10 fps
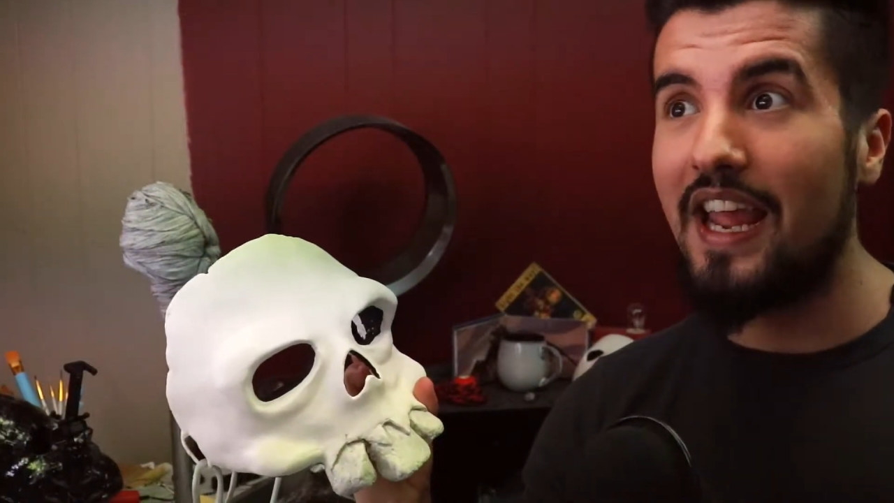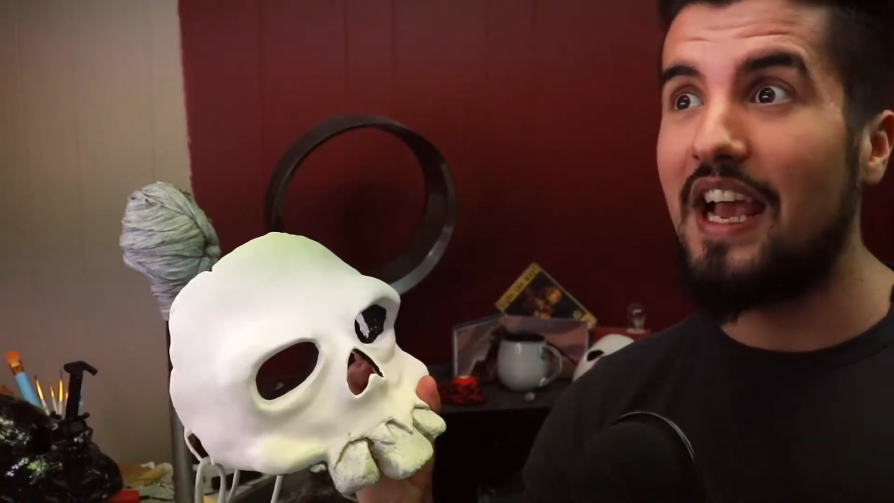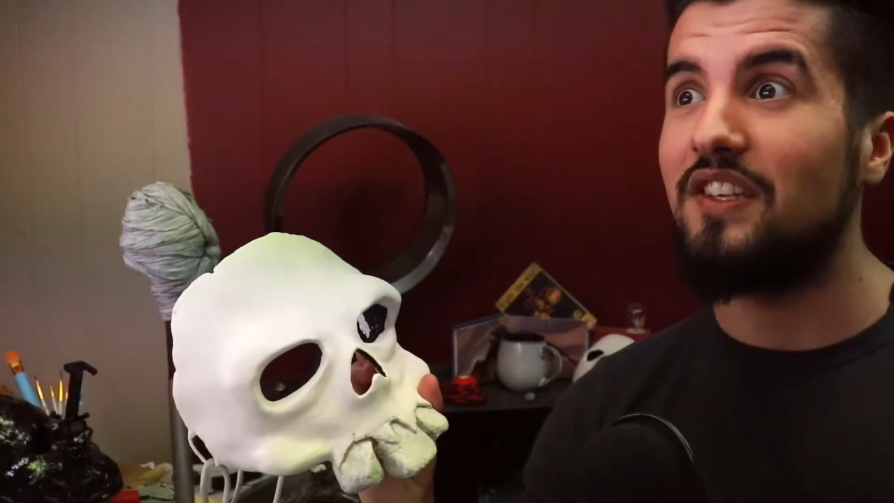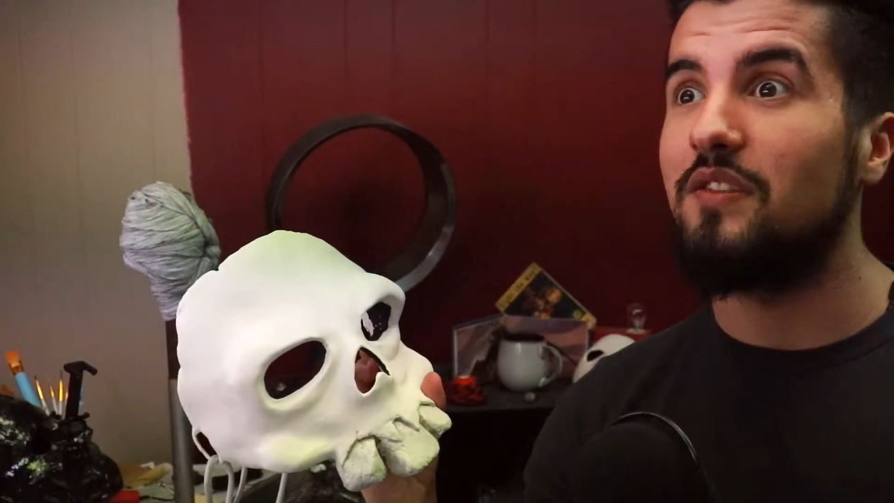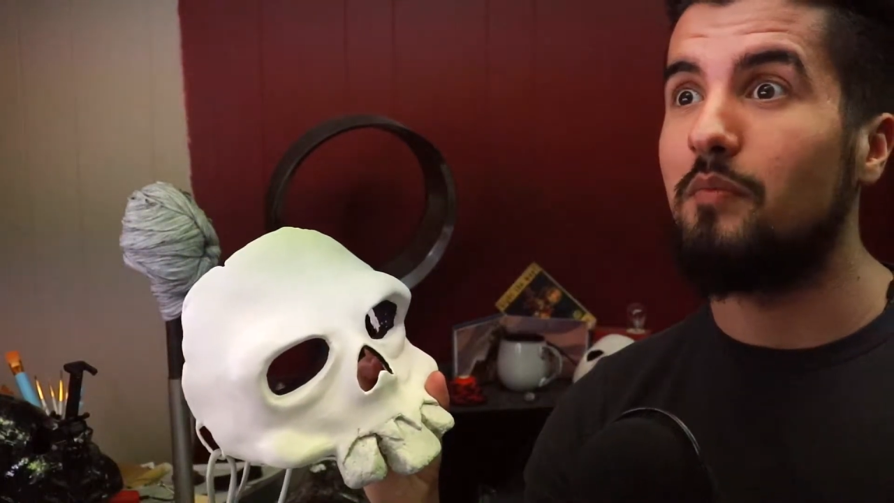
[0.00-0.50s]
I
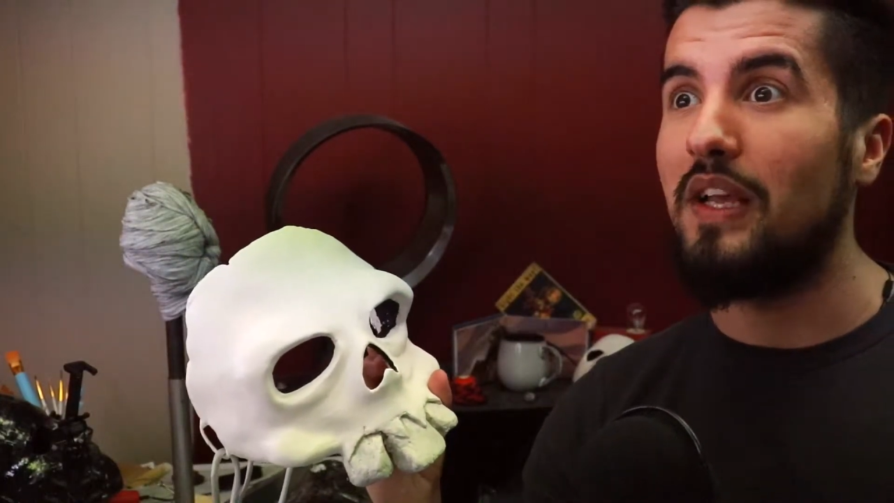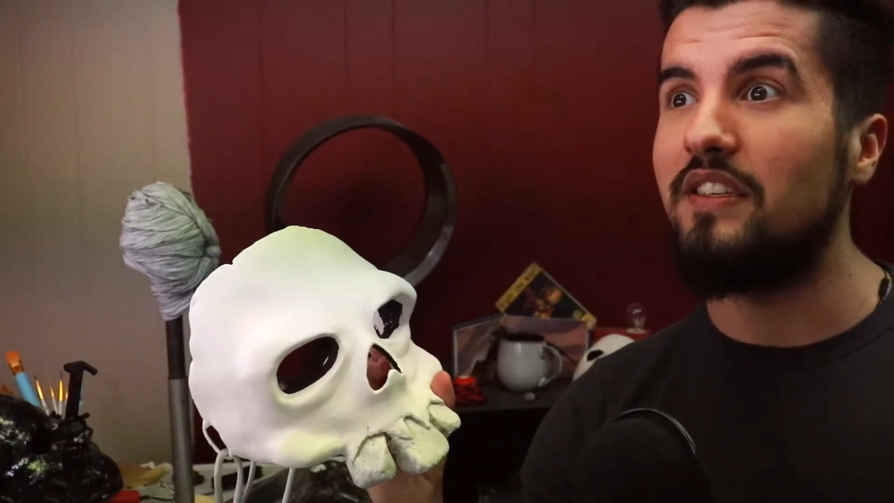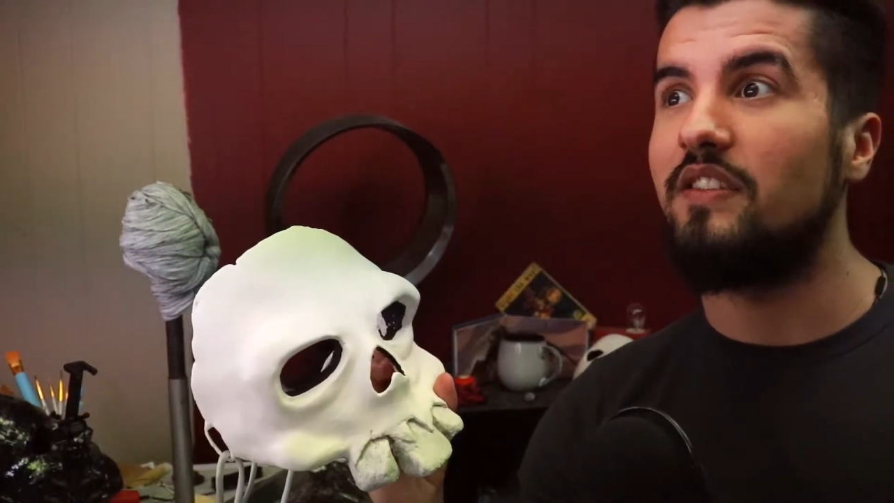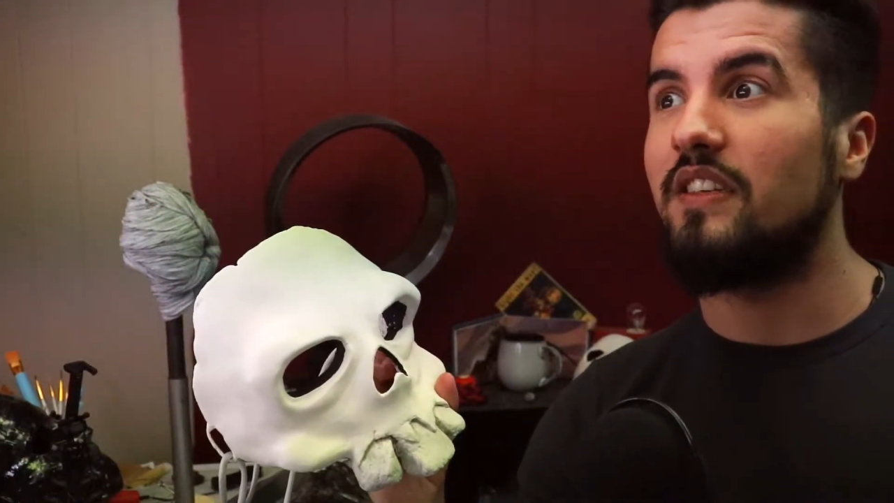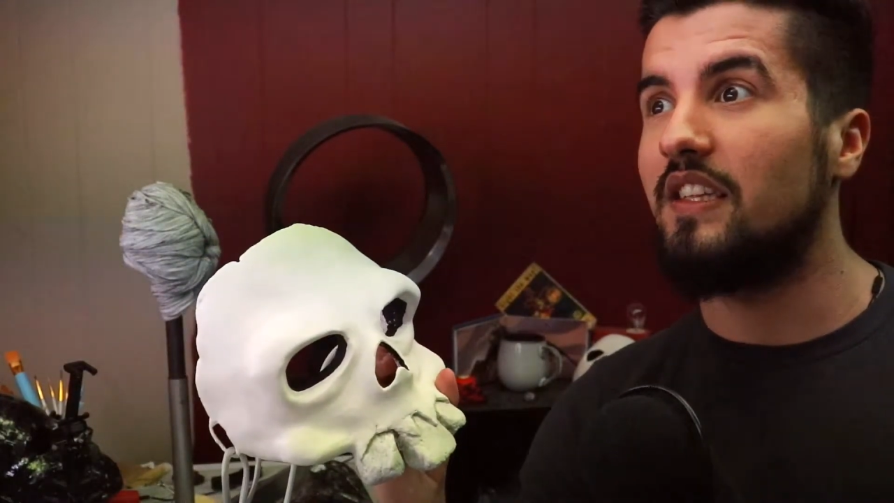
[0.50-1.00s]
had to
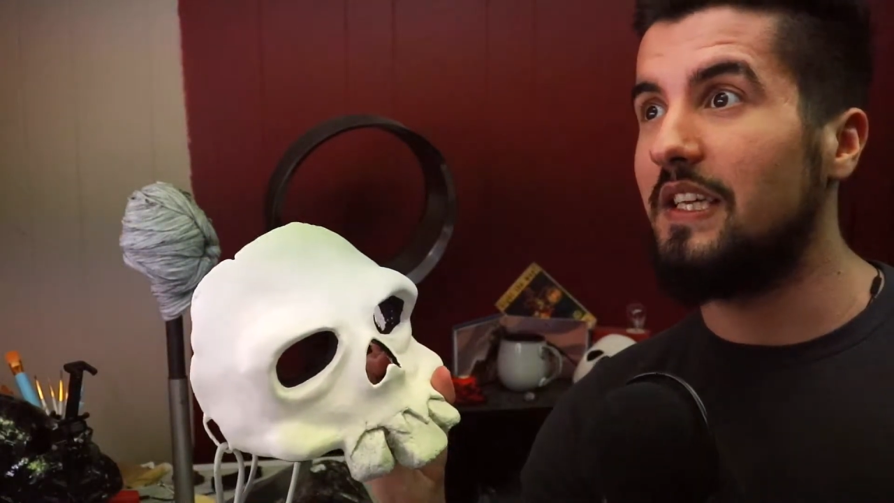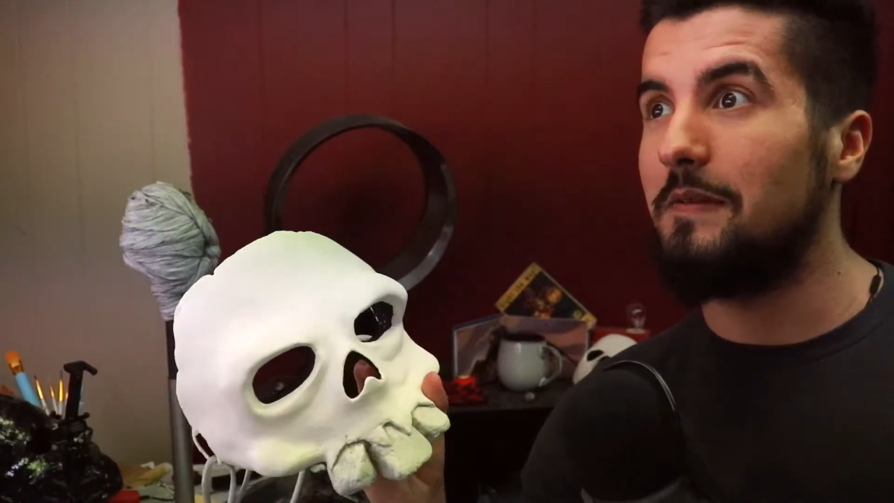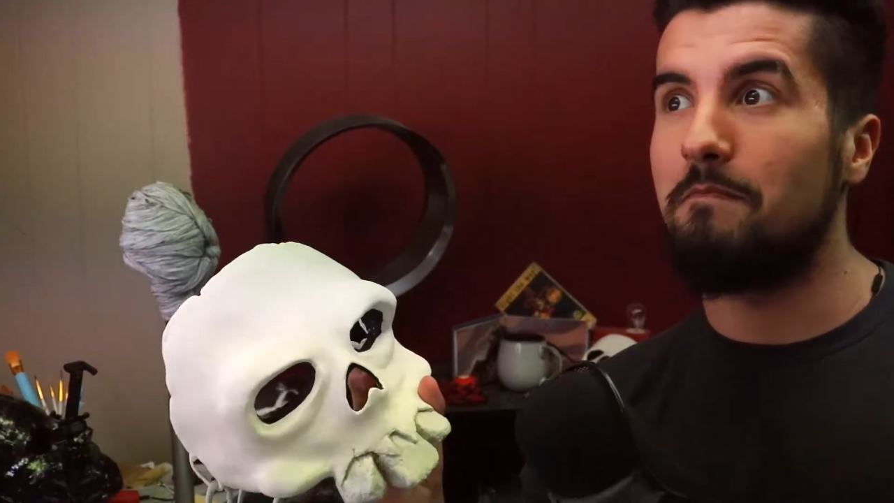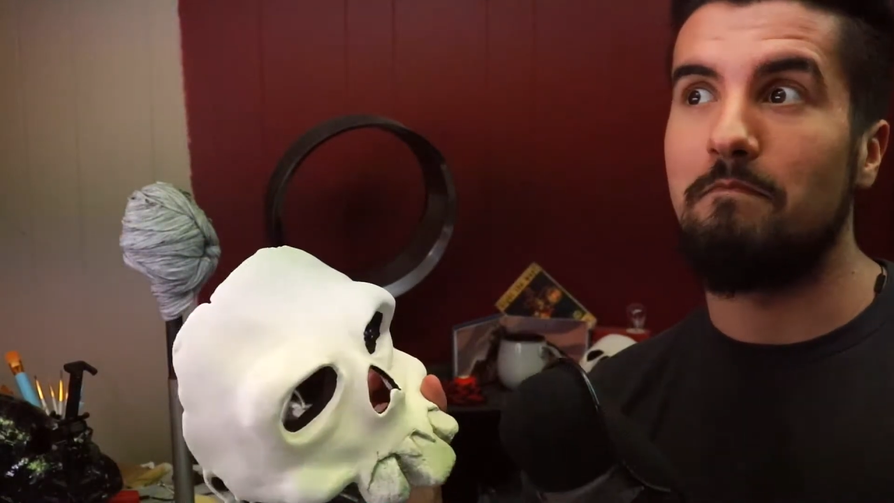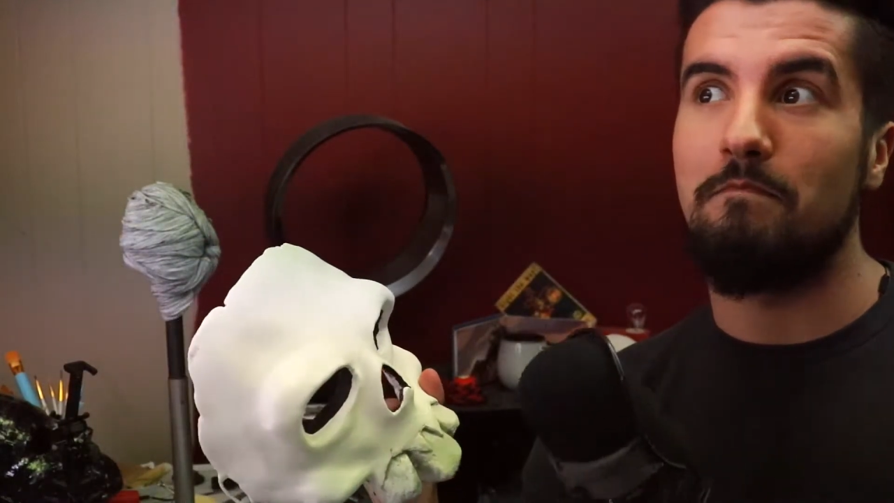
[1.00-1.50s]

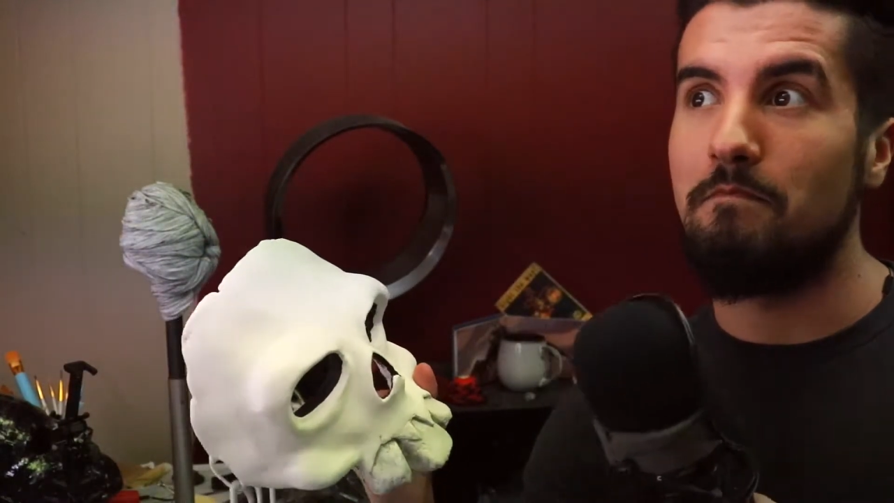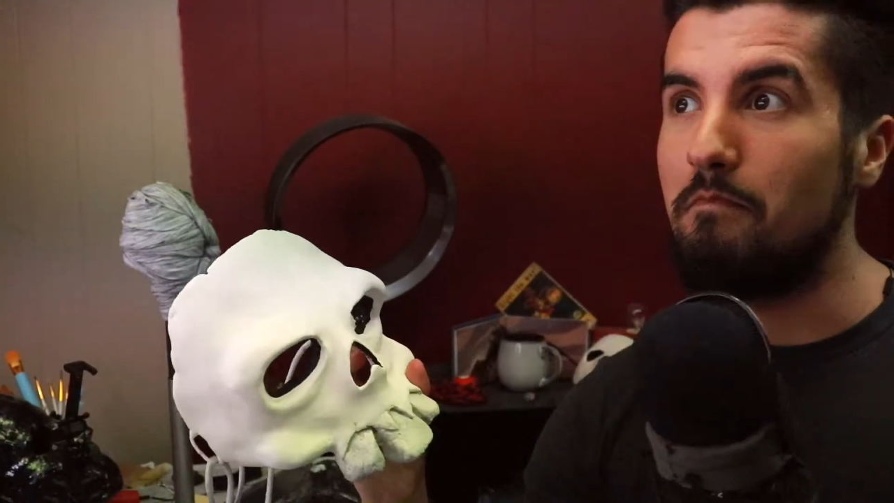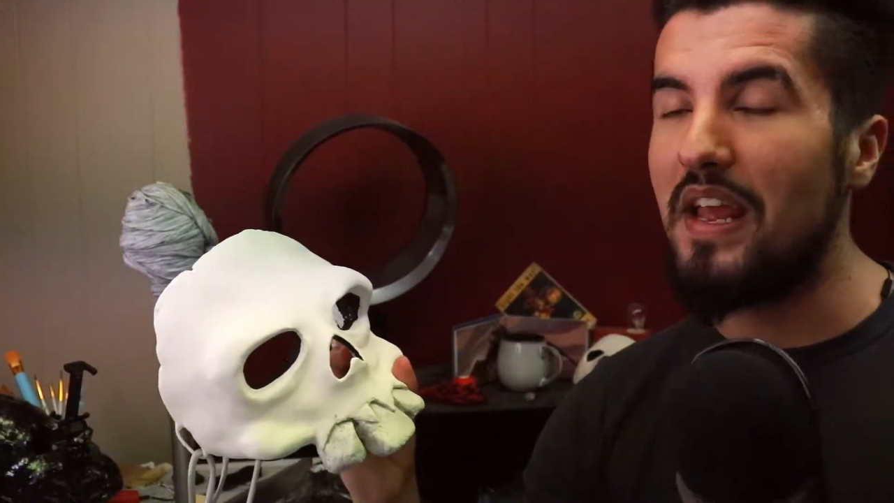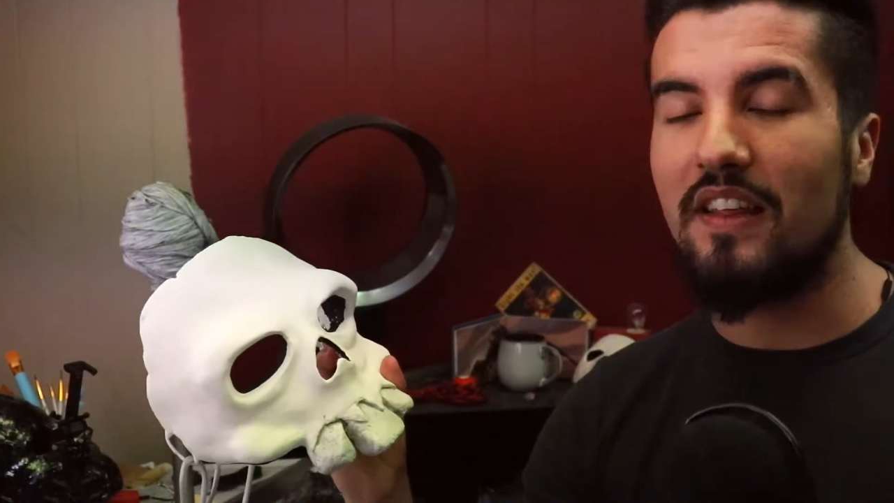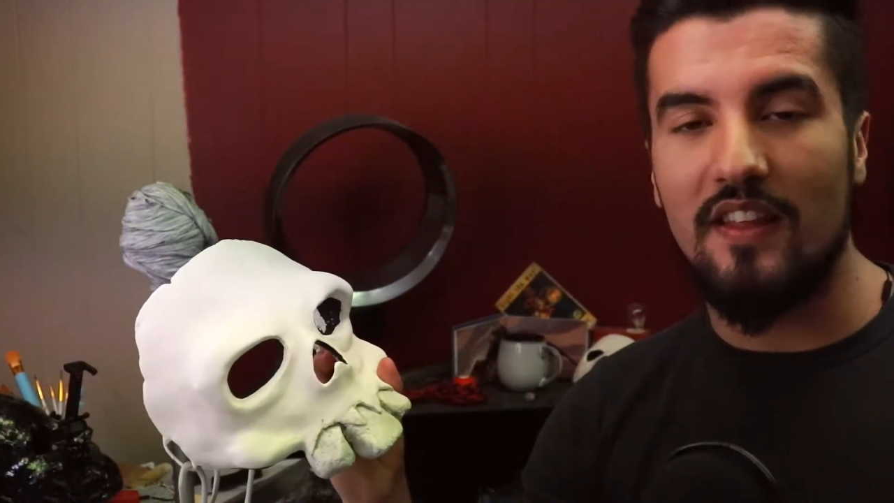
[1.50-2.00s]
basically
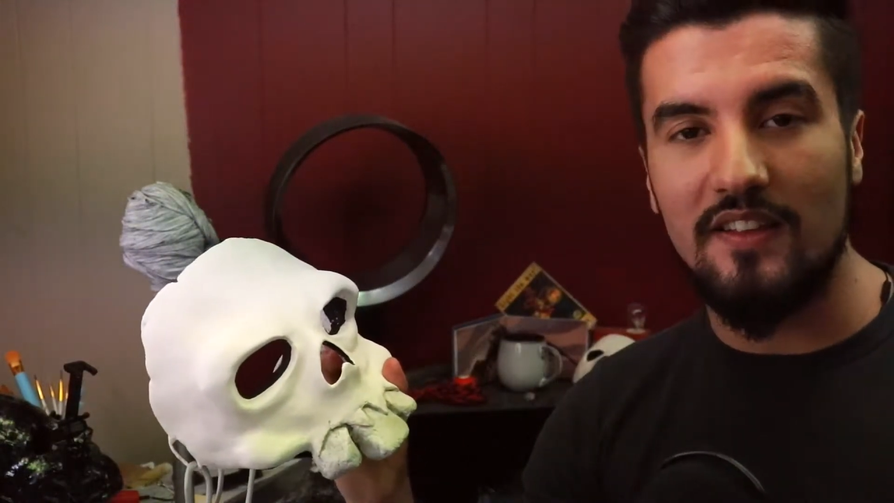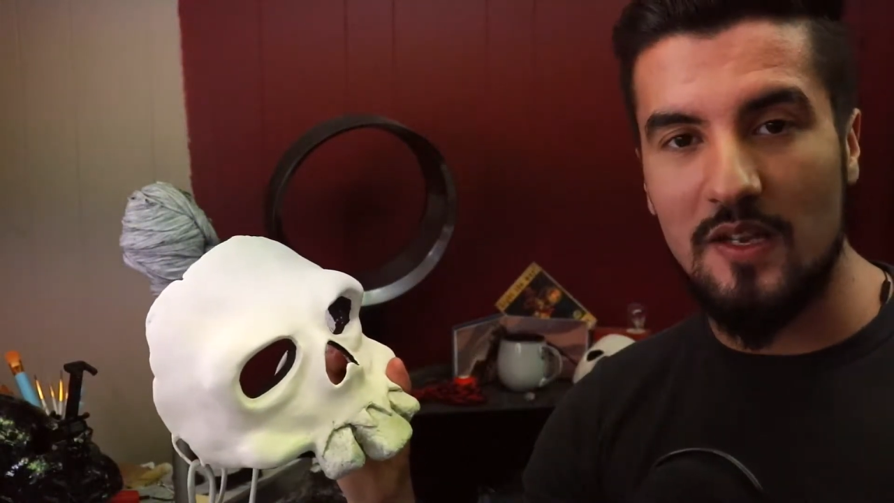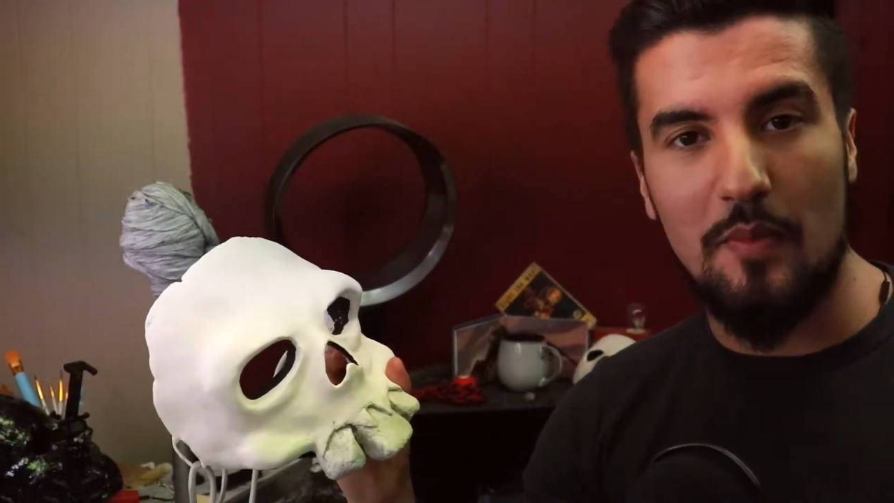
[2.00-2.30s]
make things up